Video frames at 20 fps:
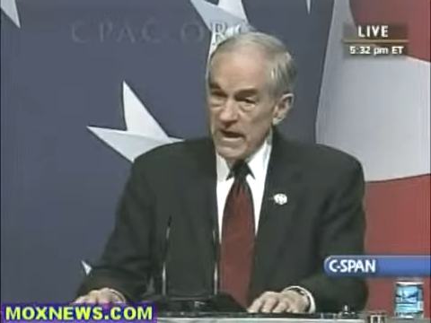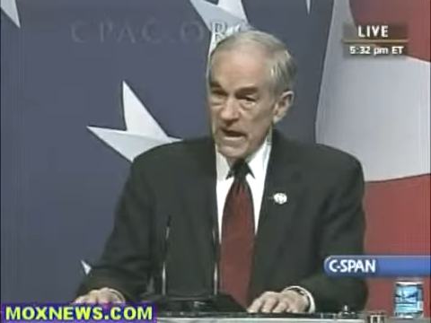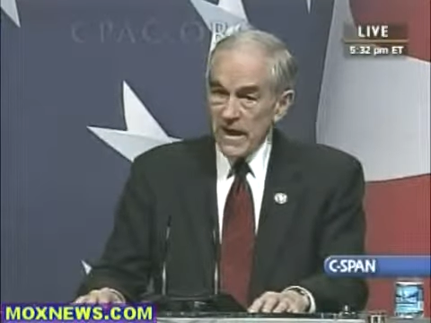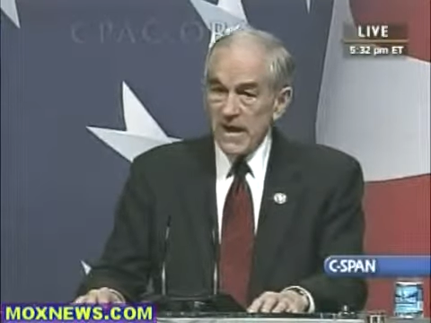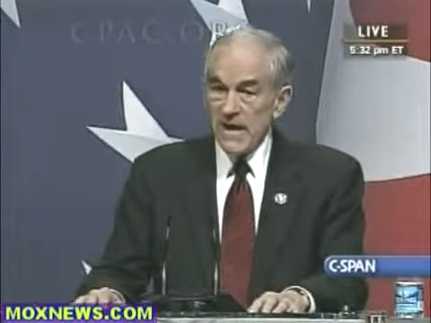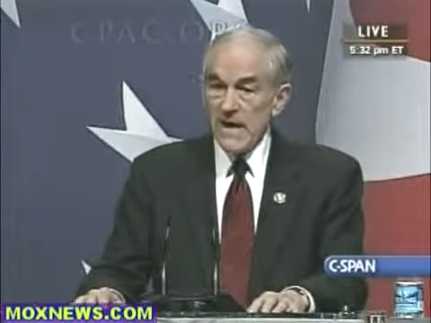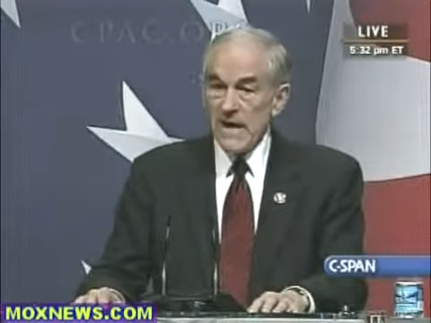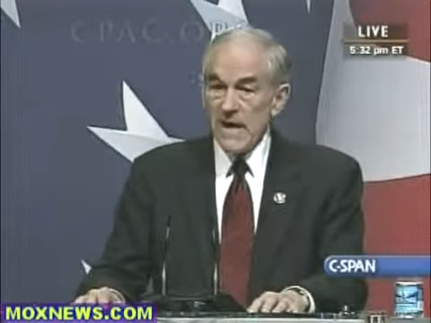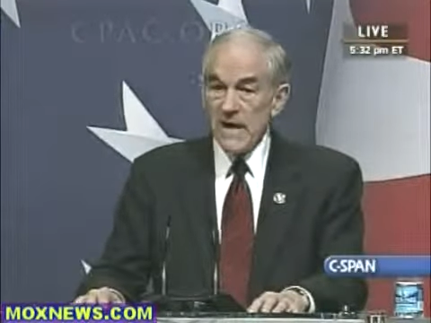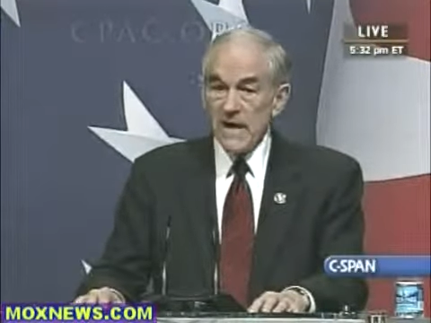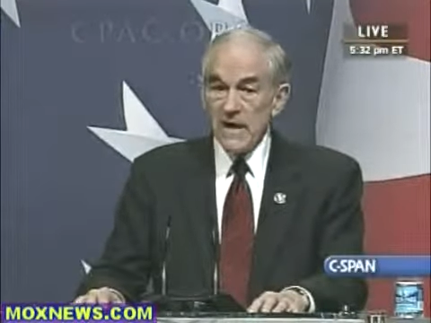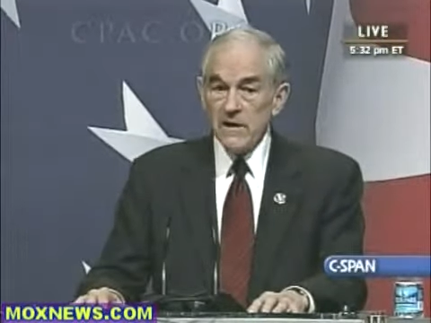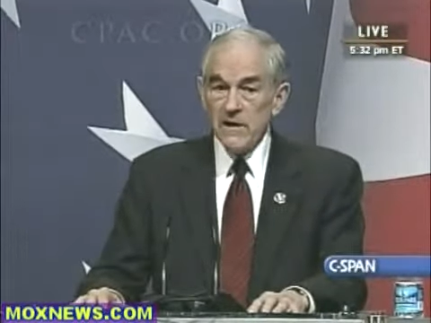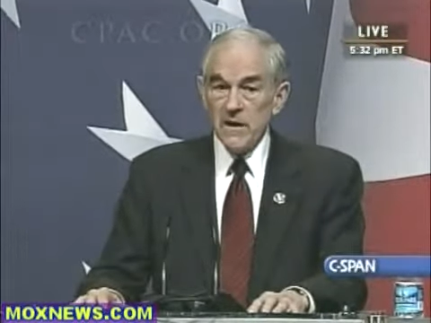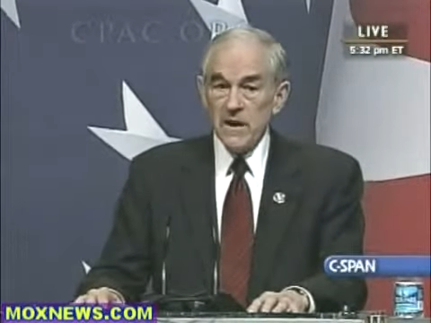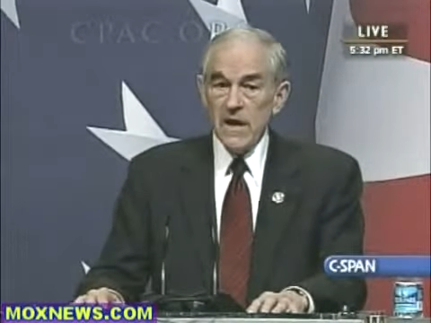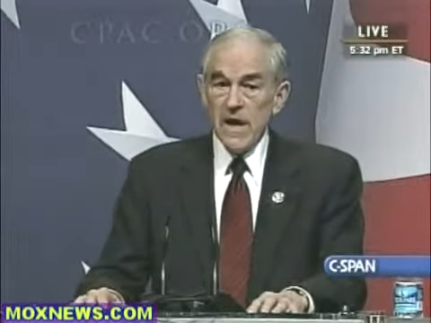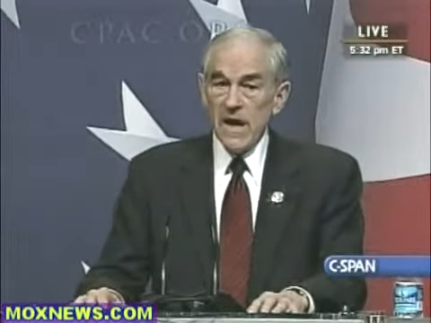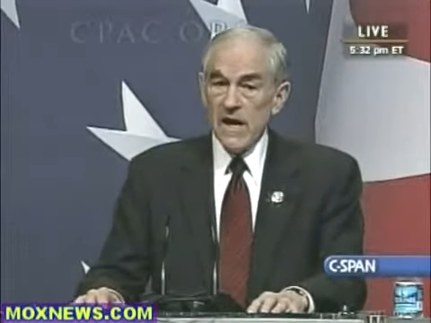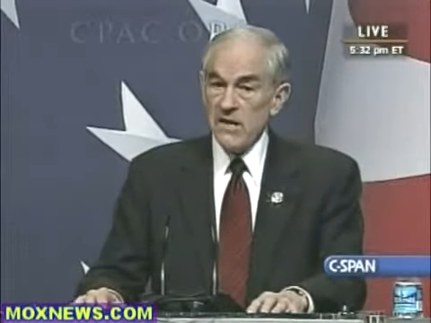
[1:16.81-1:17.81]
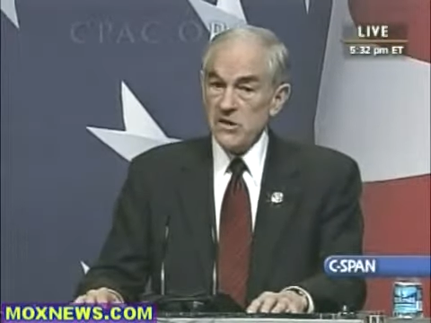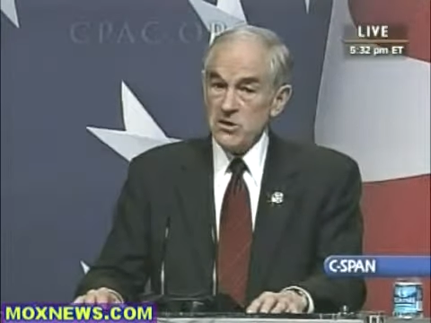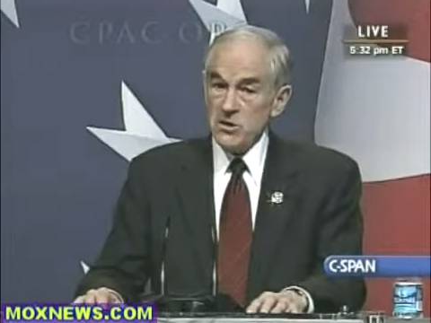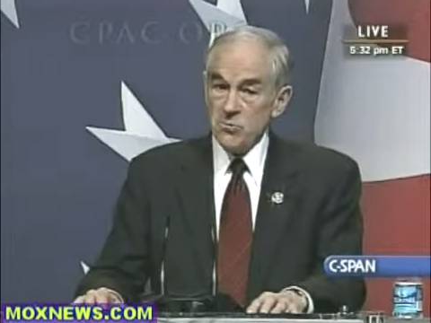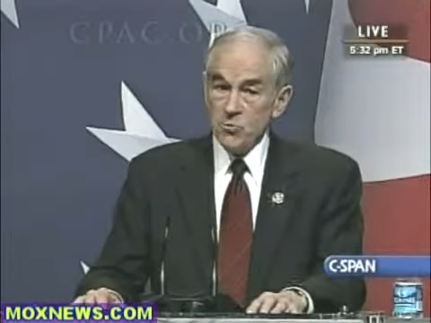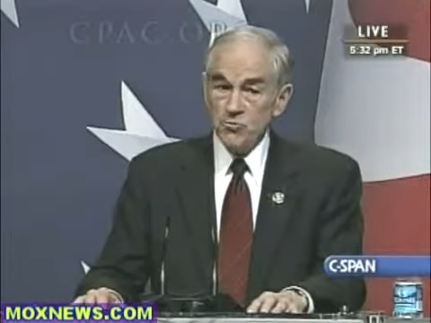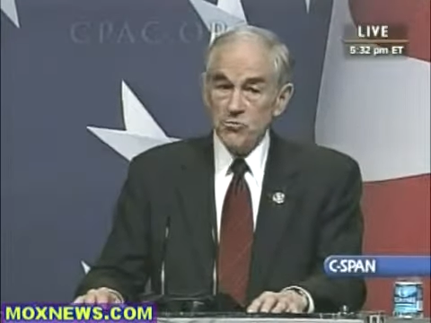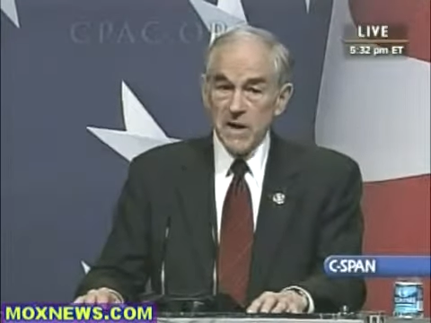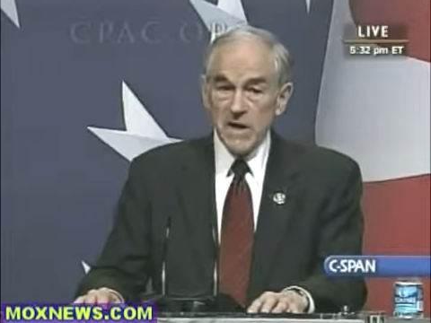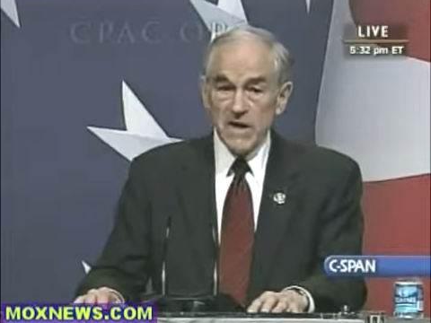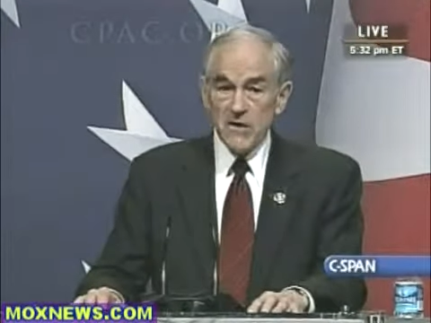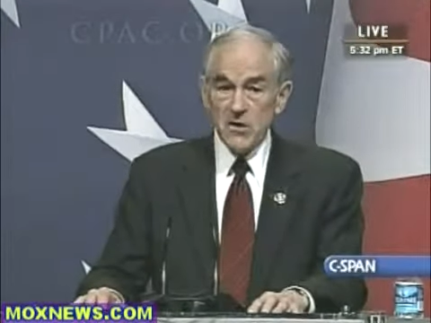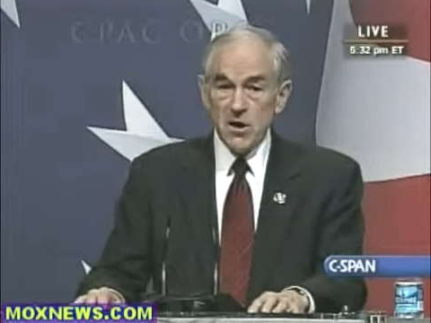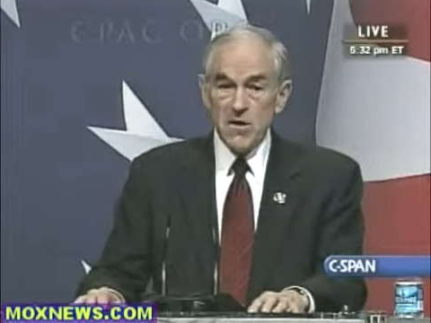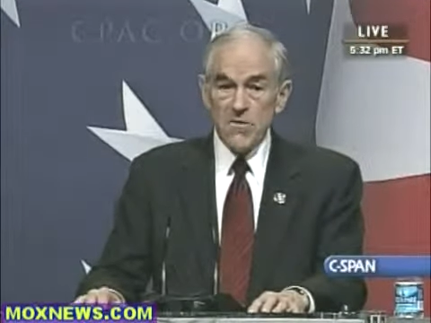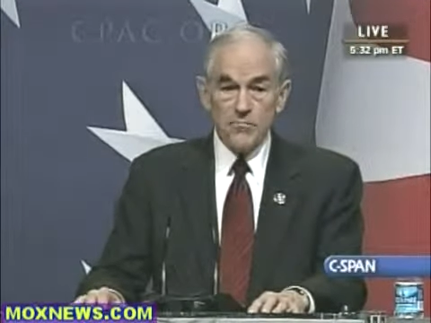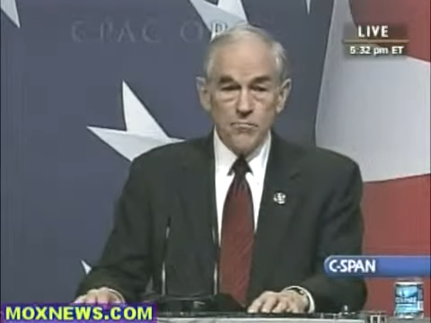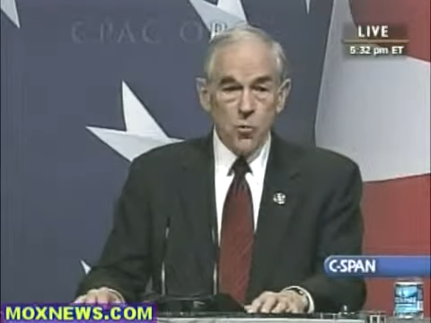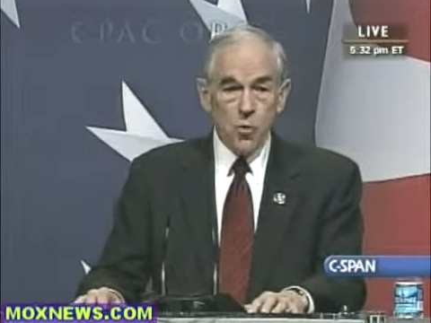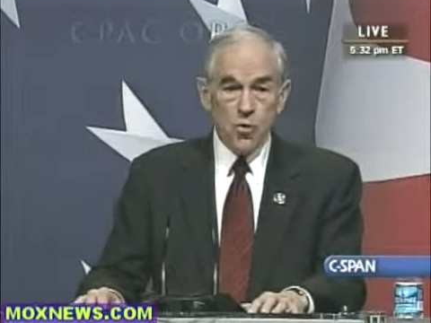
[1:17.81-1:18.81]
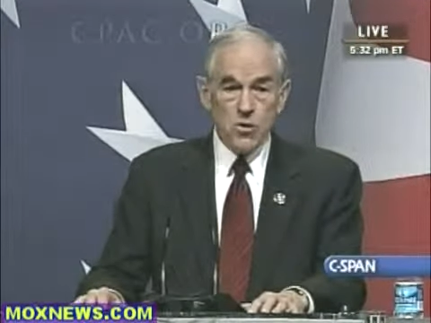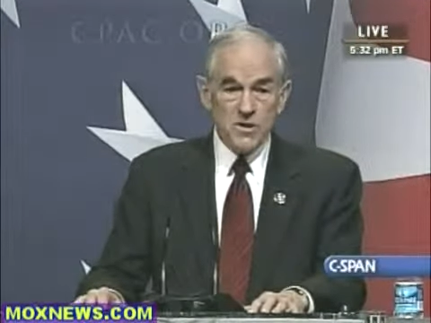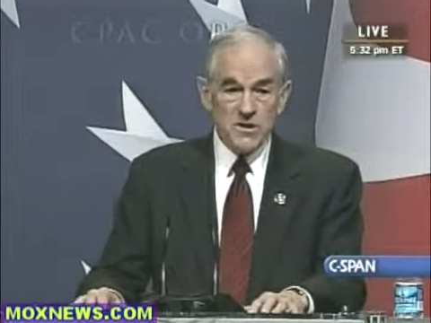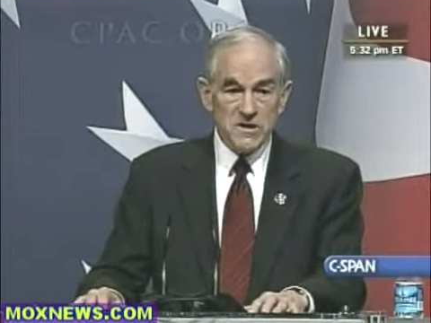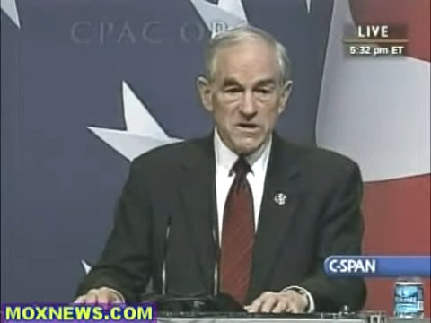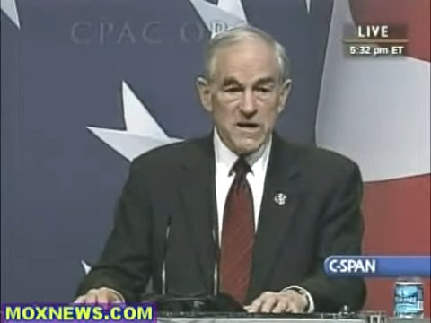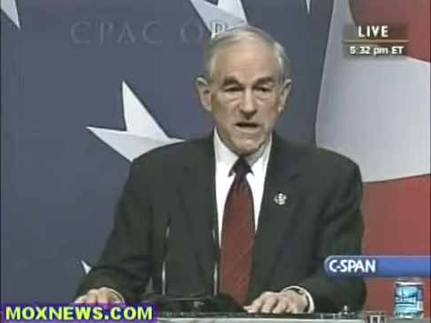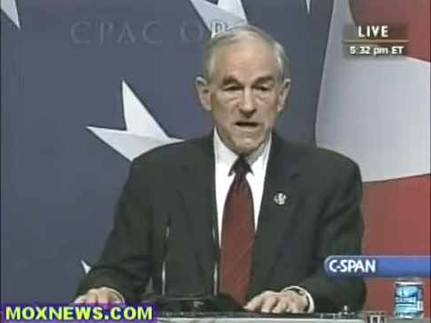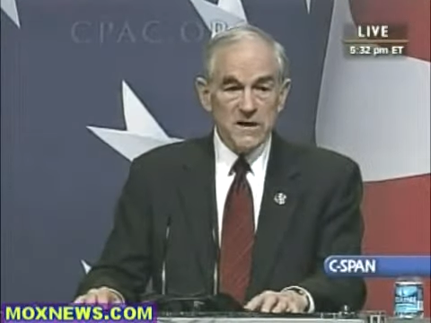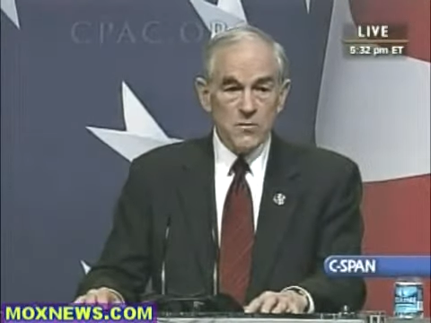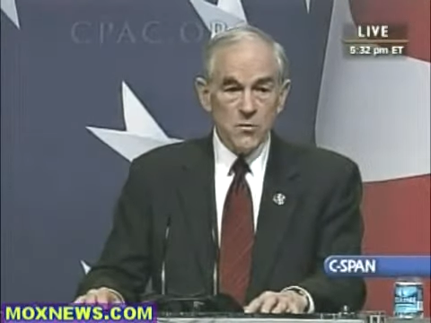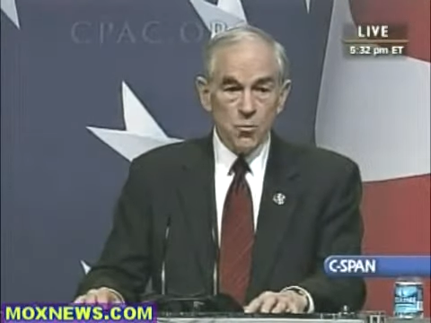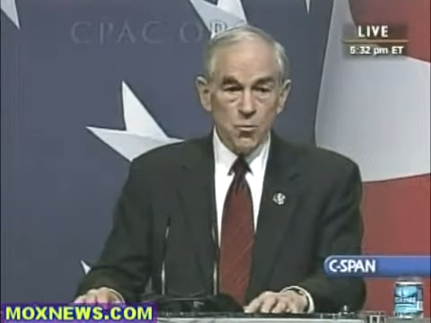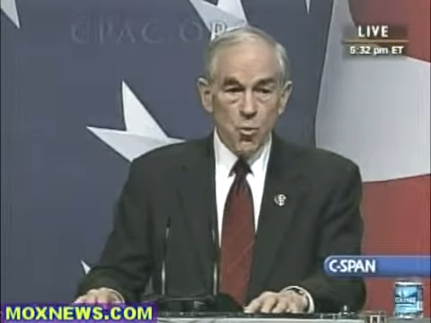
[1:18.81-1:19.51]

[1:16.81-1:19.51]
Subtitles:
And as Randolph Bourne said,